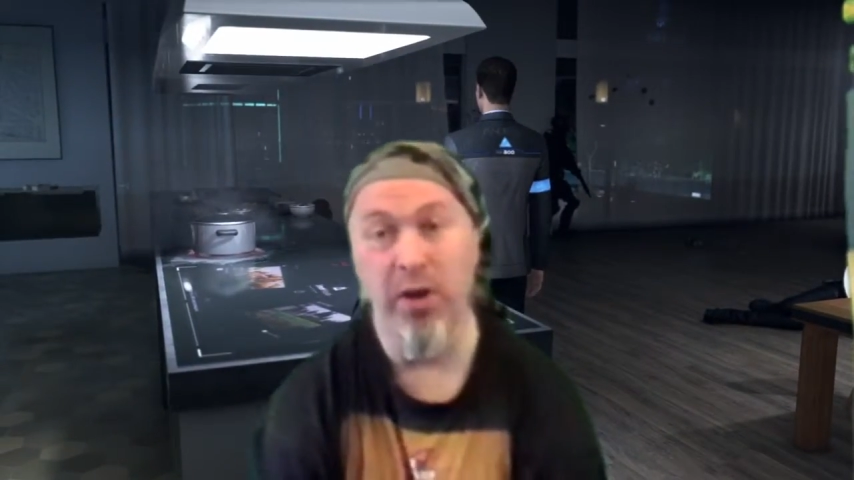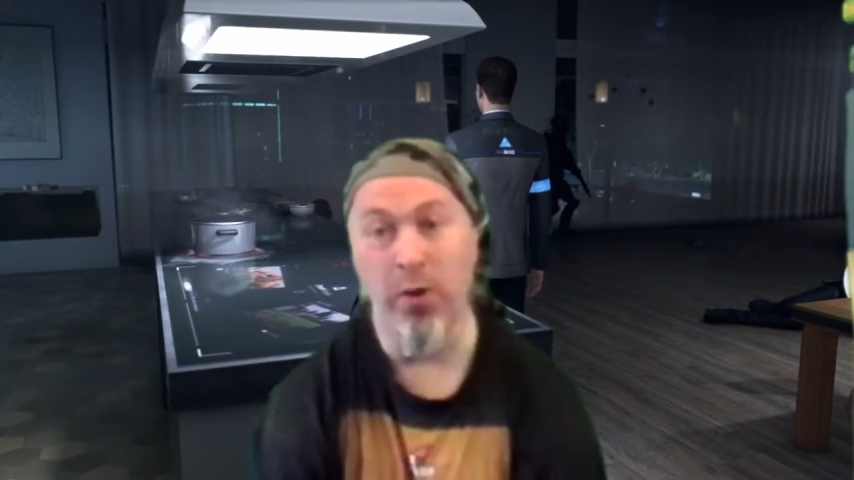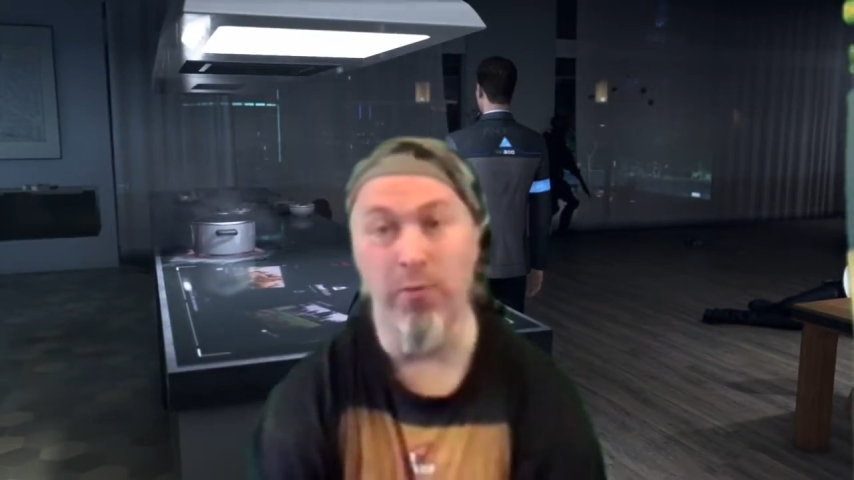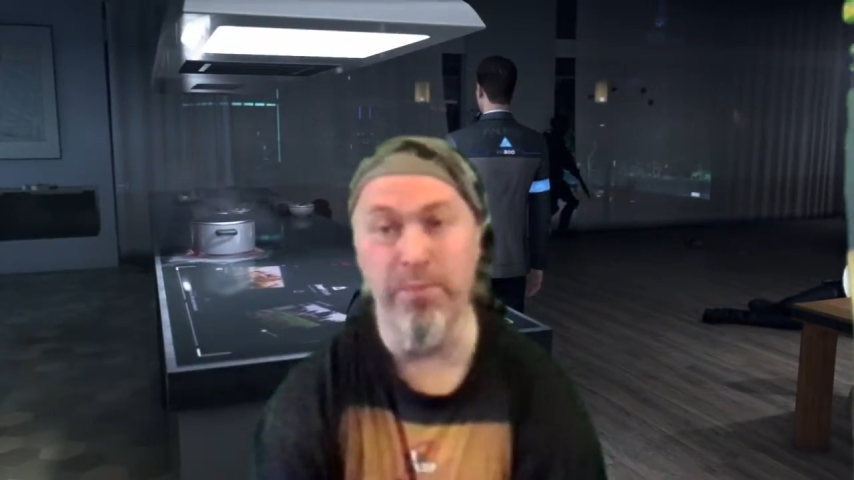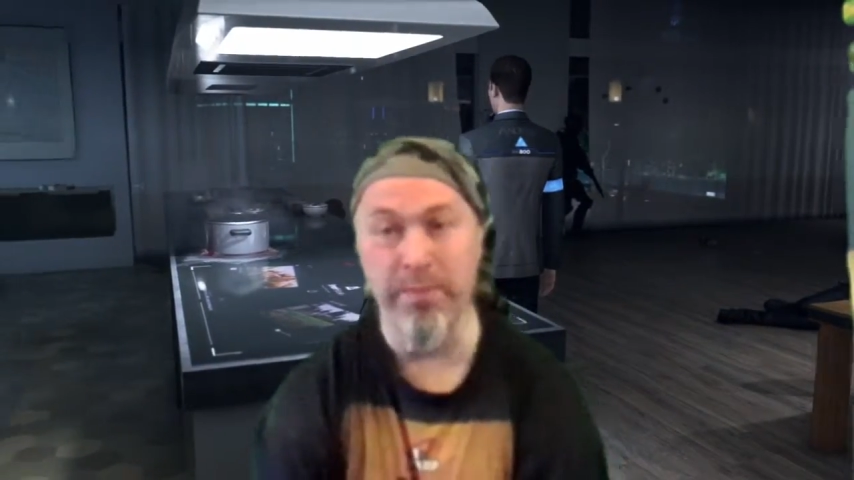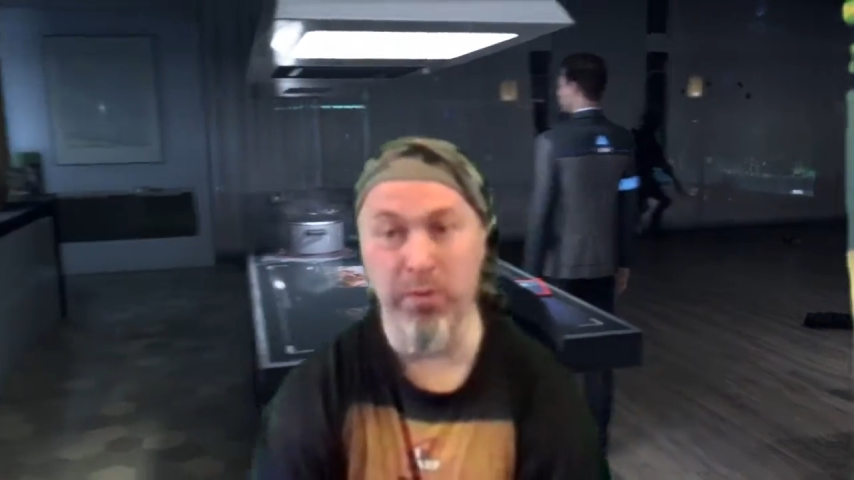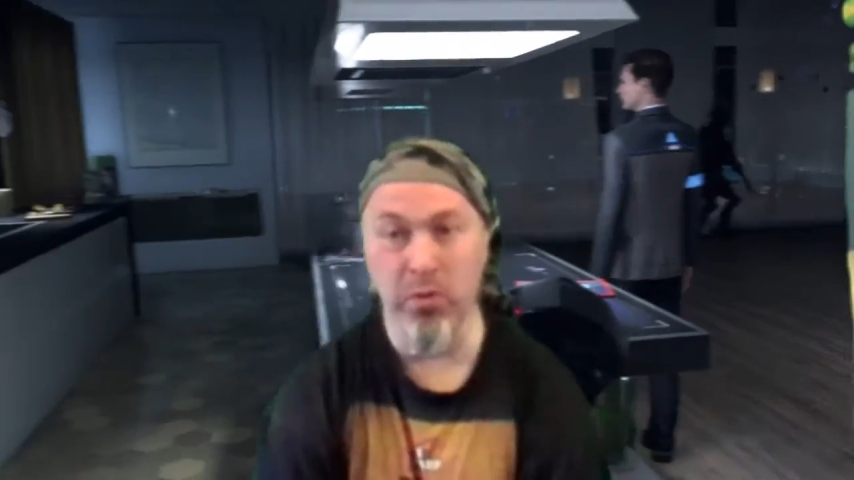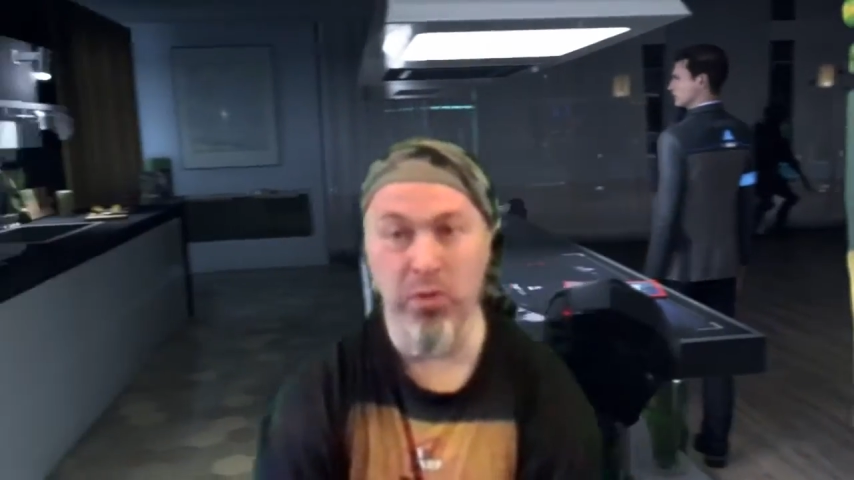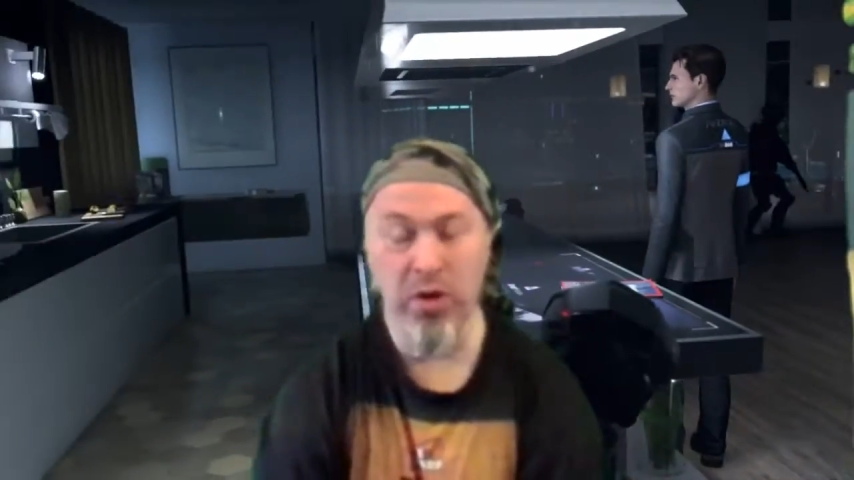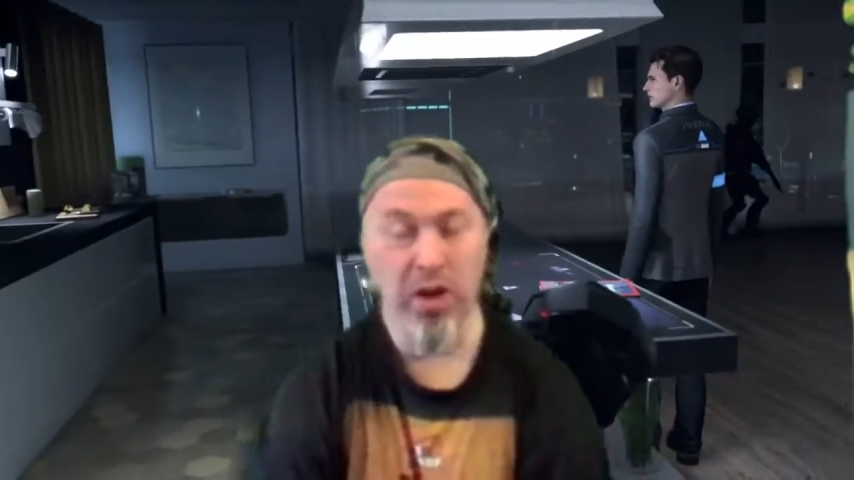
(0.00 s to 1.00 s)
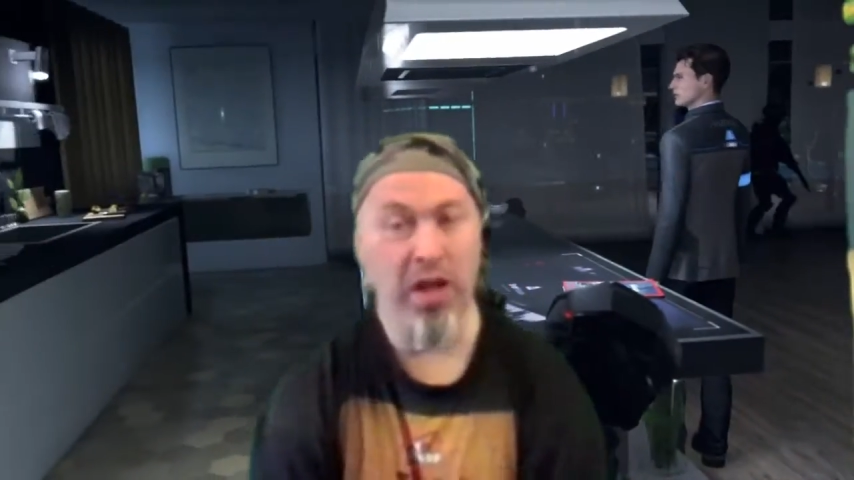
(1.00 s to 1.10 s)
of people going,